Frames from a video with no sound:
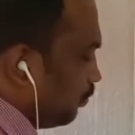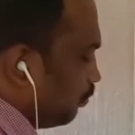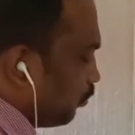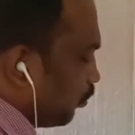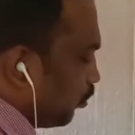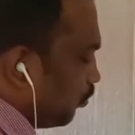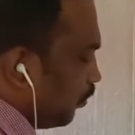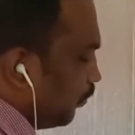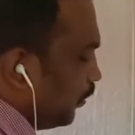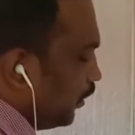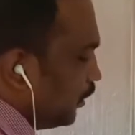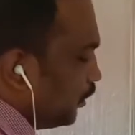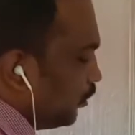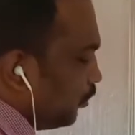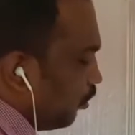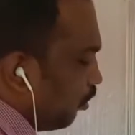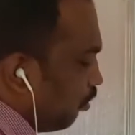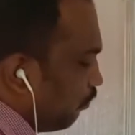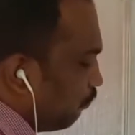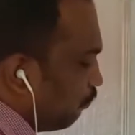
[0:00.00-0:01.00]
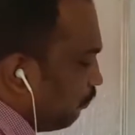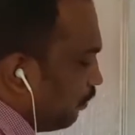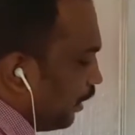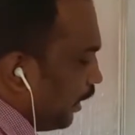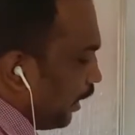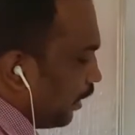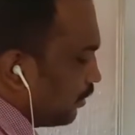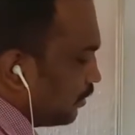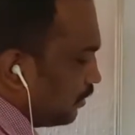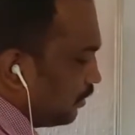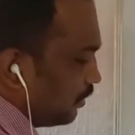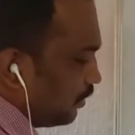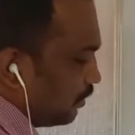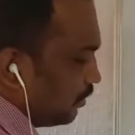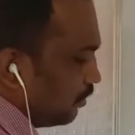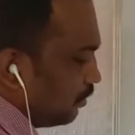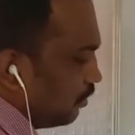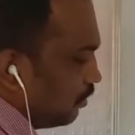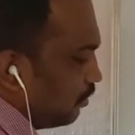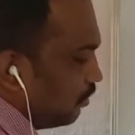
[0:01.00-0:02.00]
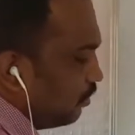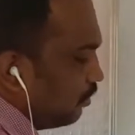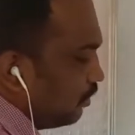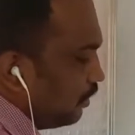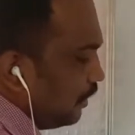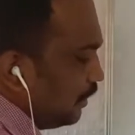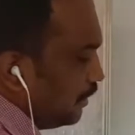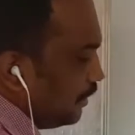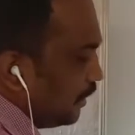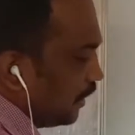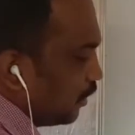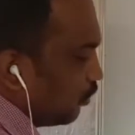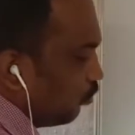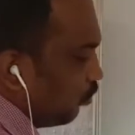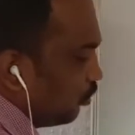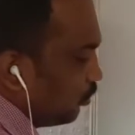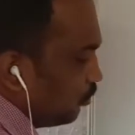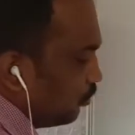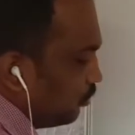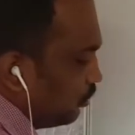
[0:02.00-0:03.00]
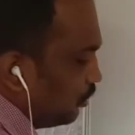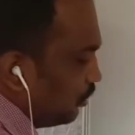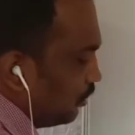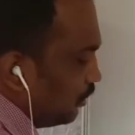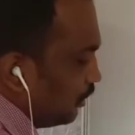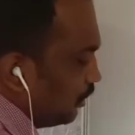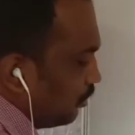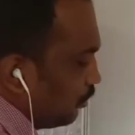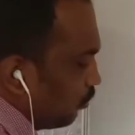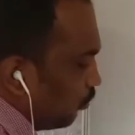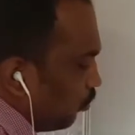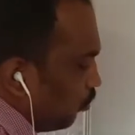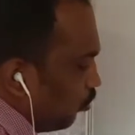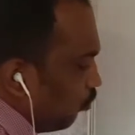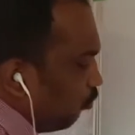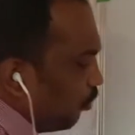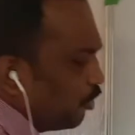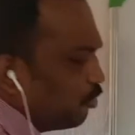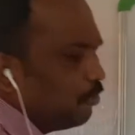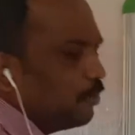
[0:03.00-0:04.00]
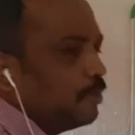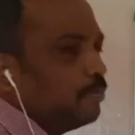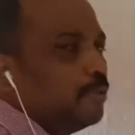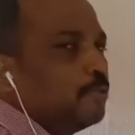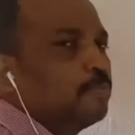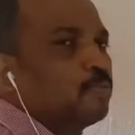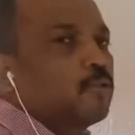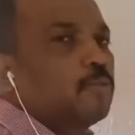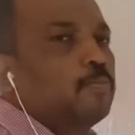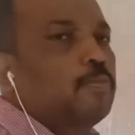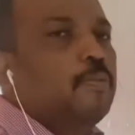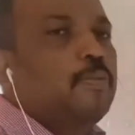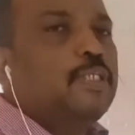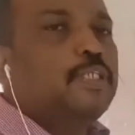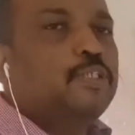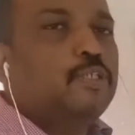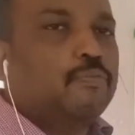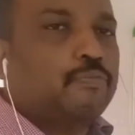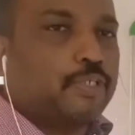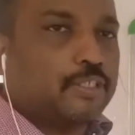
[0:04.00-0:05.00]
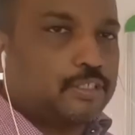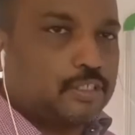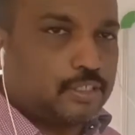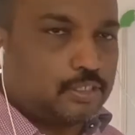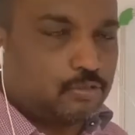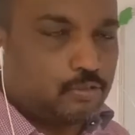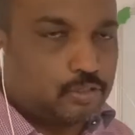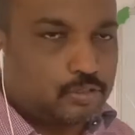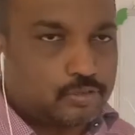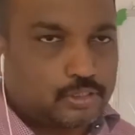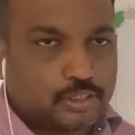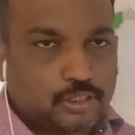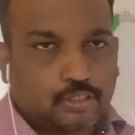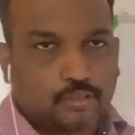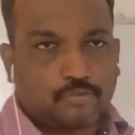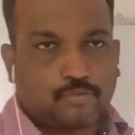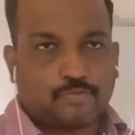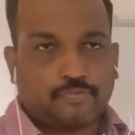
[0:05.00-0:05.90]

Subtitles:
probability of x is equal to 0. What do you mean by probability of x equal to 0?